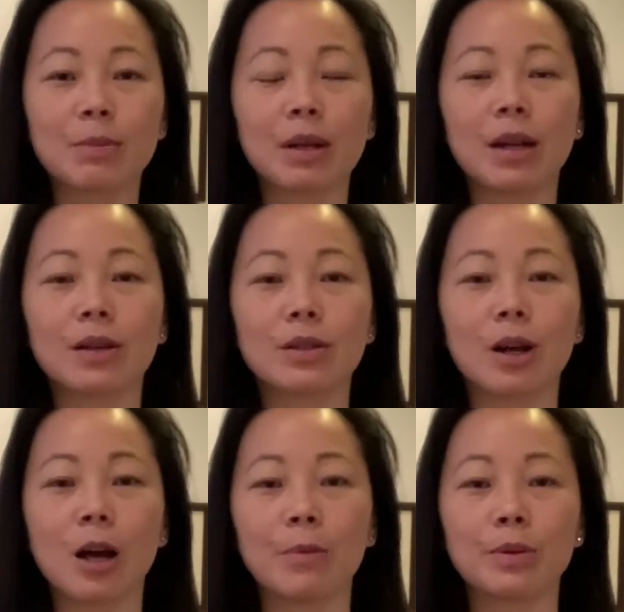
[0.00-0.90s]
but it also
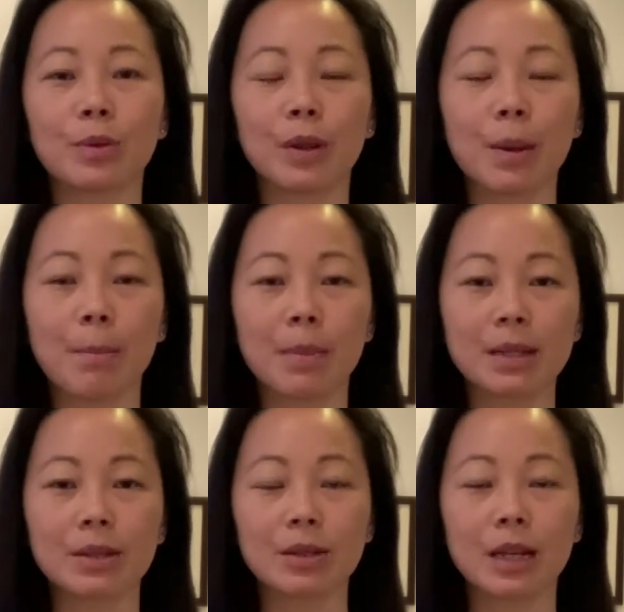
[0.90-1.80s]
helps with
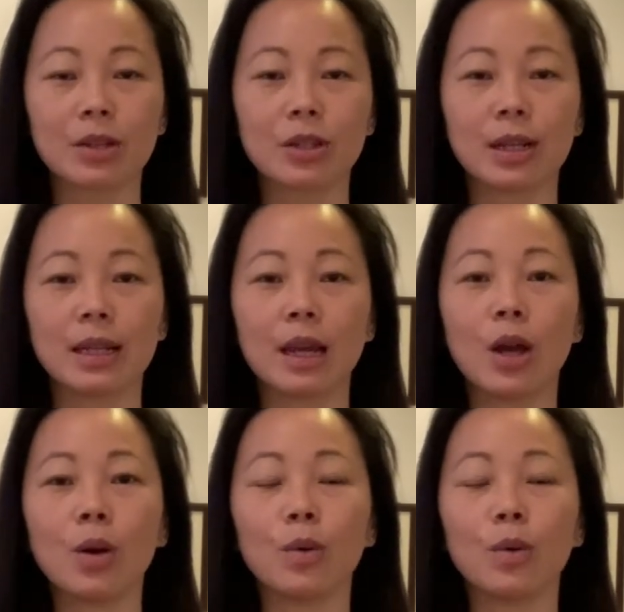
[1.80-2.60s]
muscle tension,